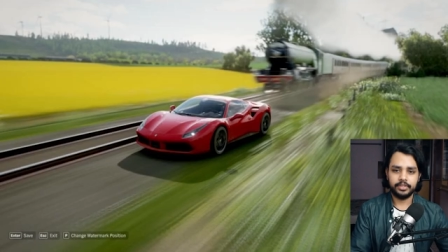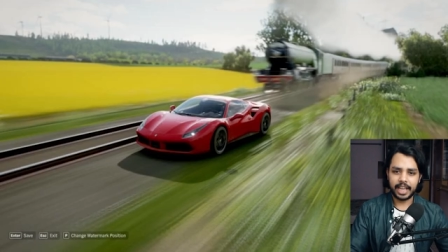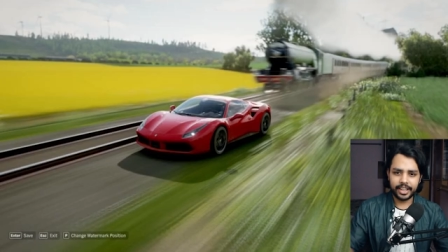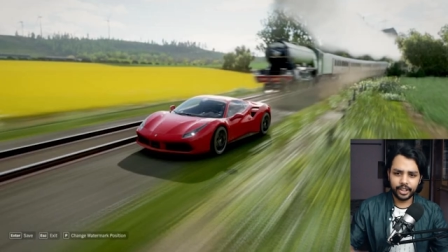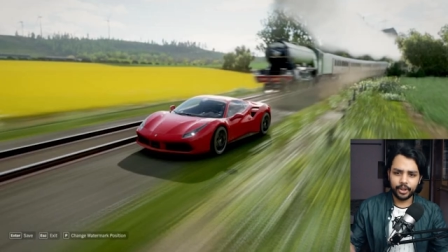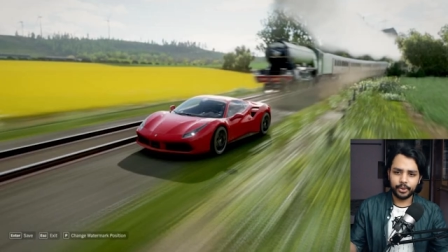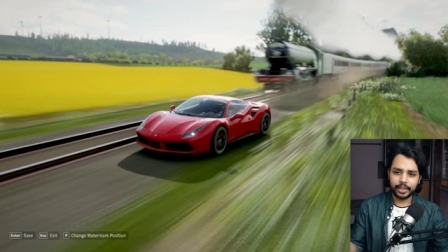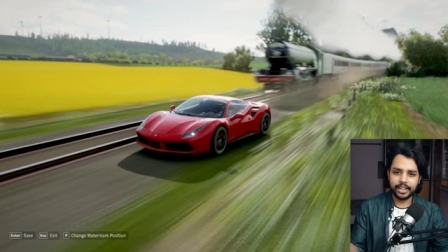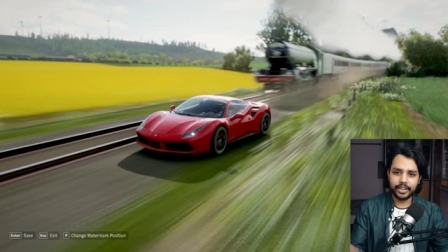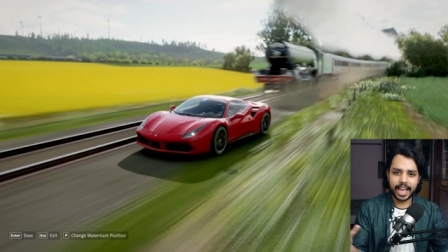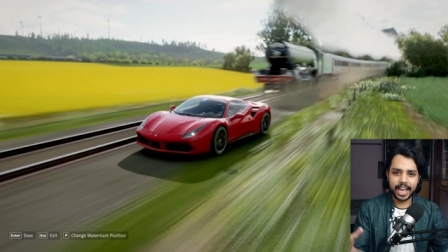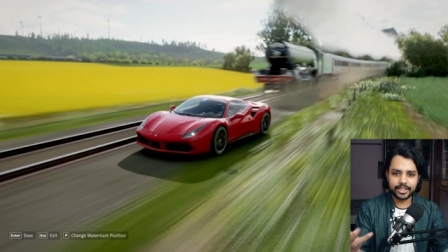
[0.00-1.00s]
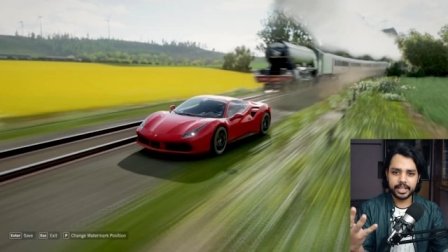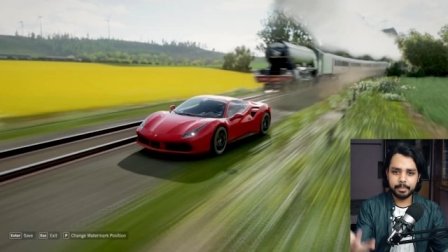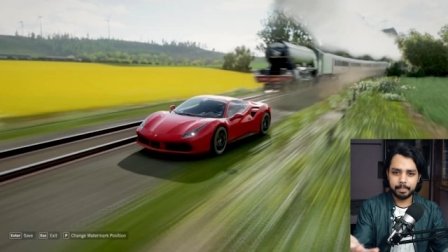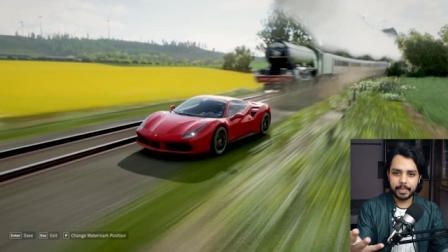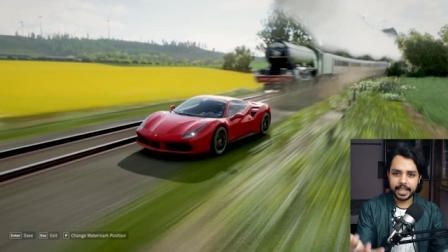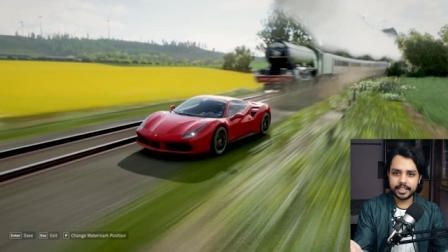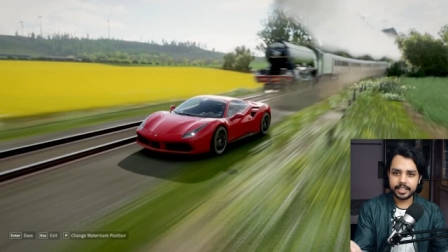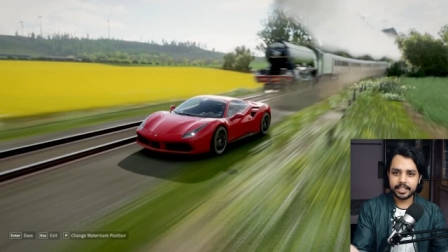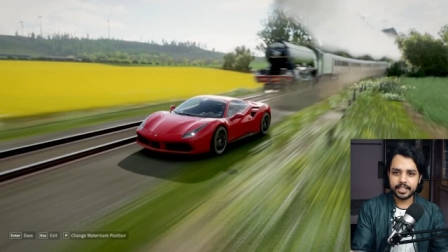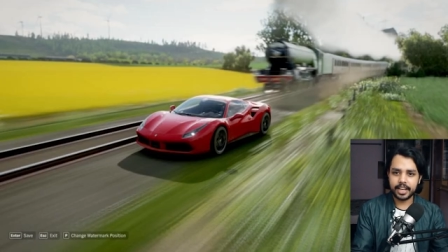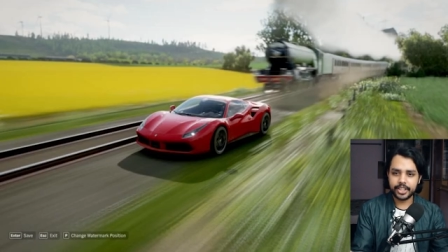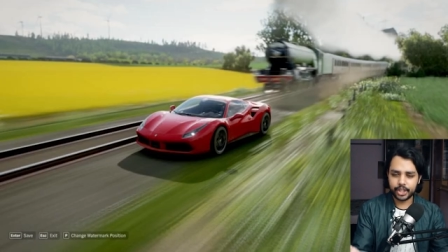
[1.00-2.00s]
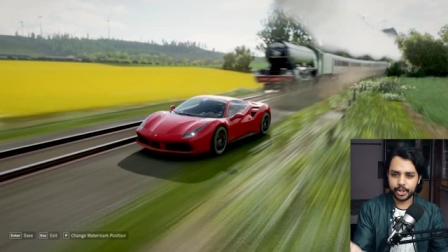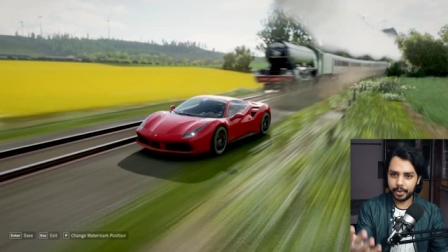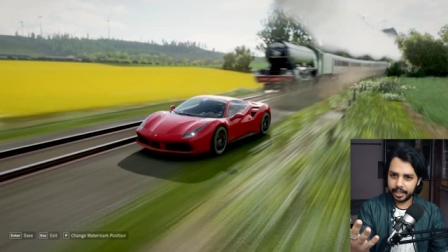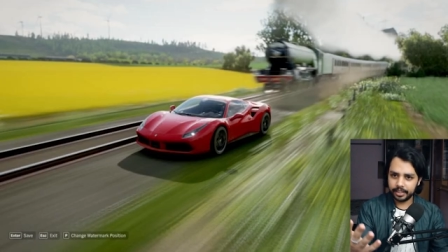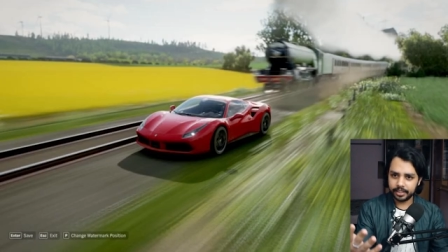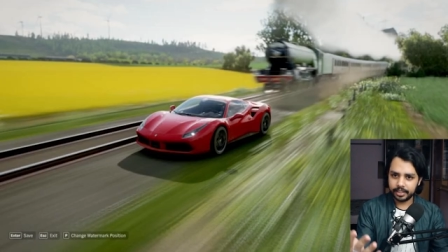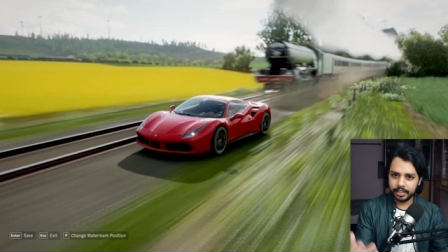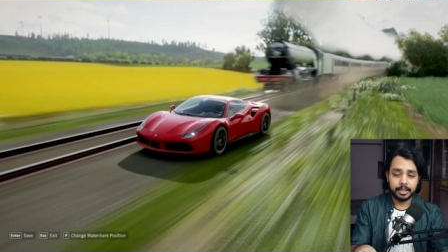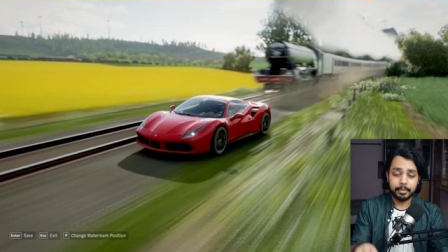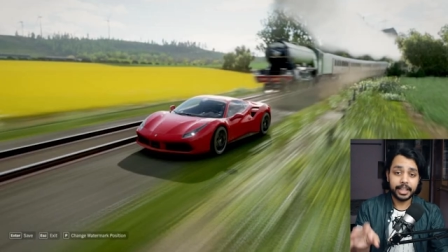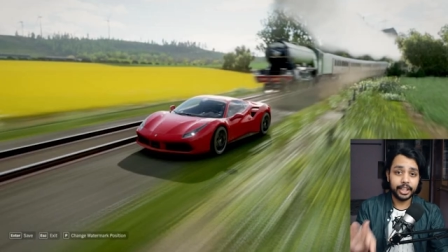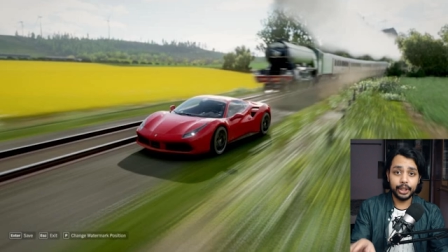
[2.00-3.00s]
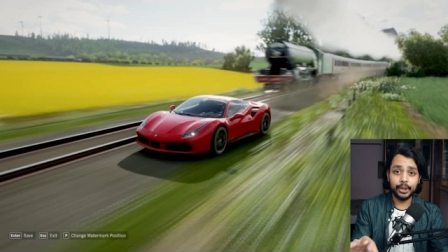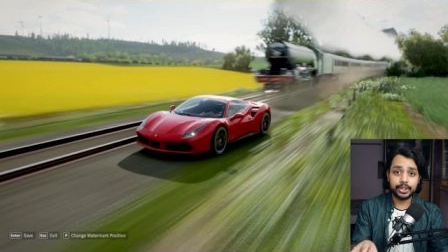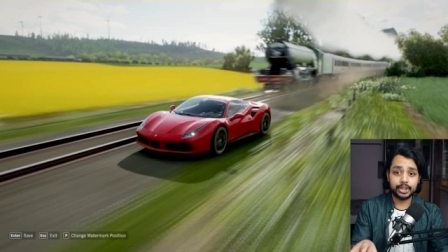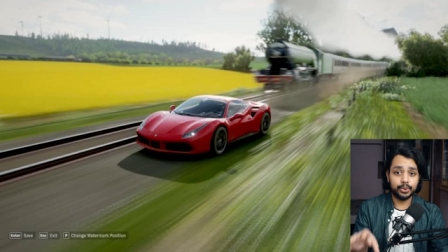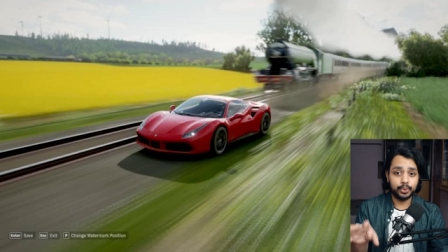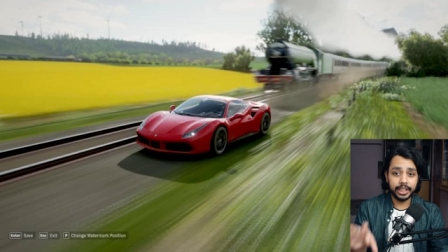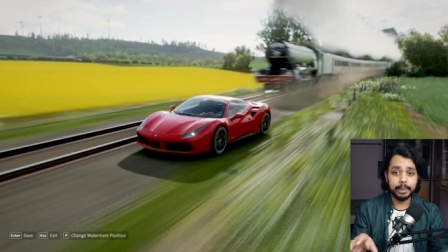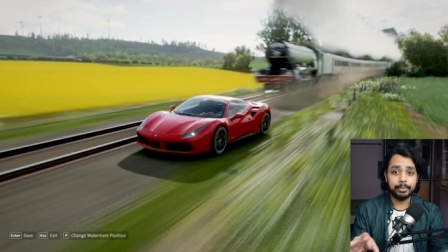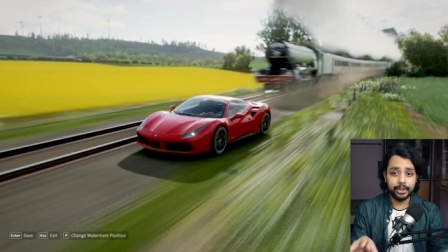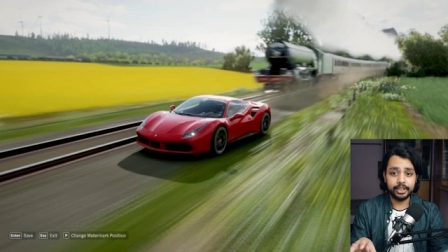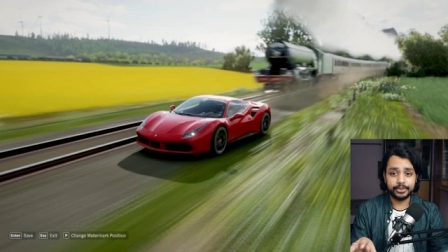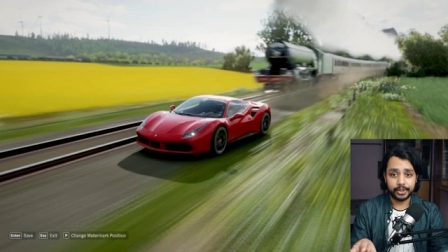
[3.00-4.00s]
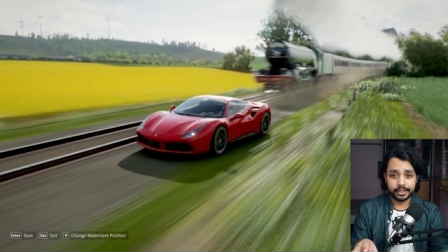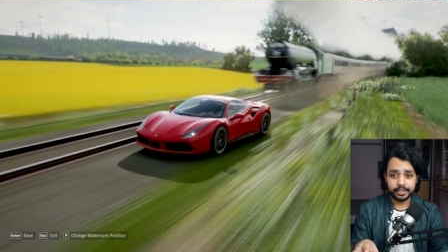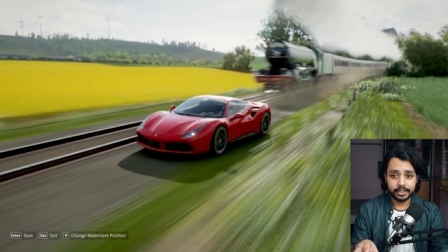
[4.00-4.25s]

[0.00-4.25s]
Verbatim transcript: I don't know, can you actually beat a train? But it looks really beautiful.